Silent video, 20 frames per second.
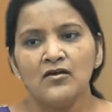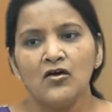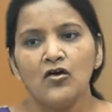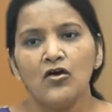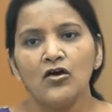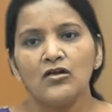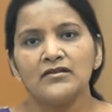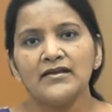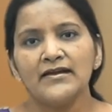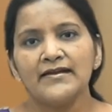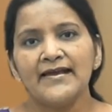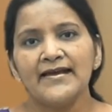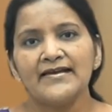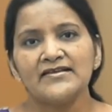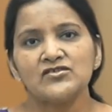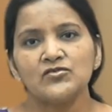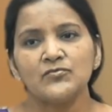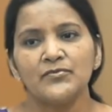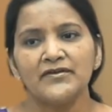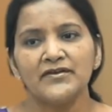All that
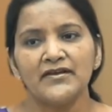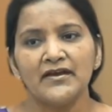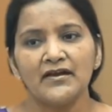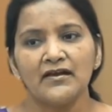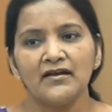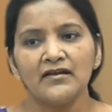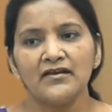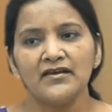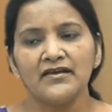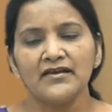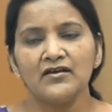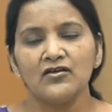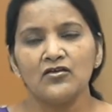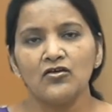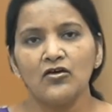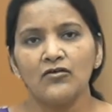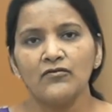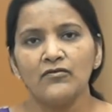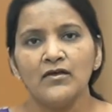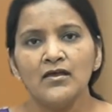has to be taken care
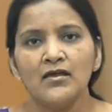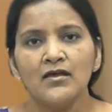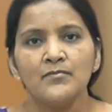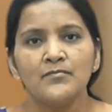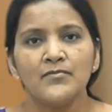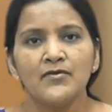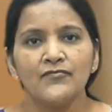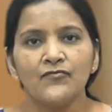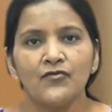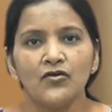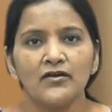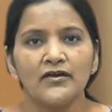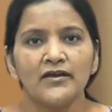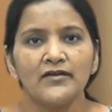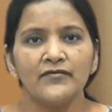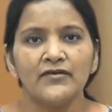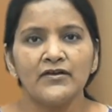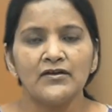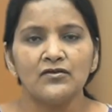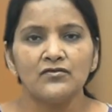of before
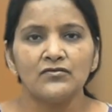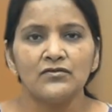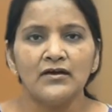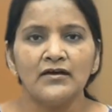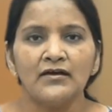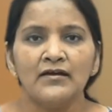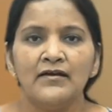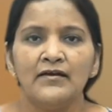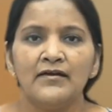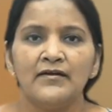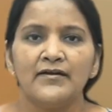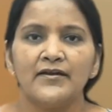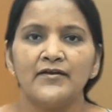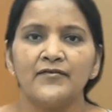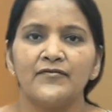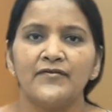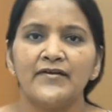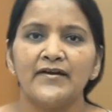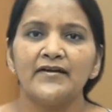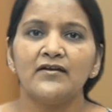giving to the
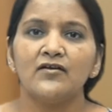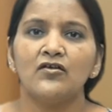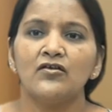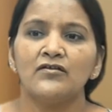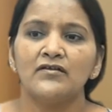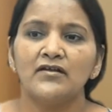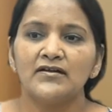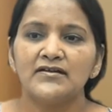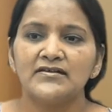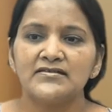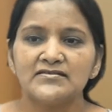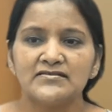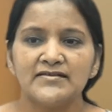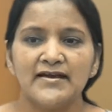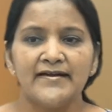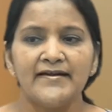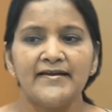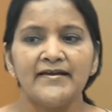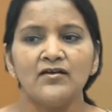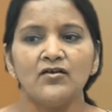dividend on the
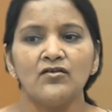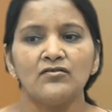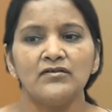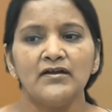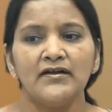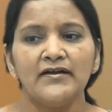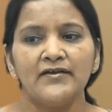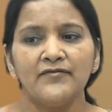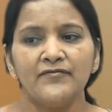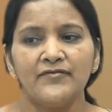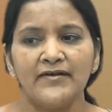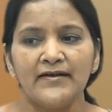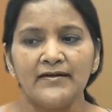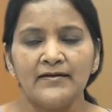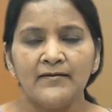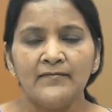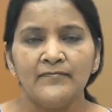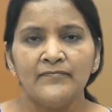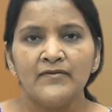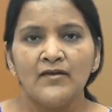deciding on the dividend.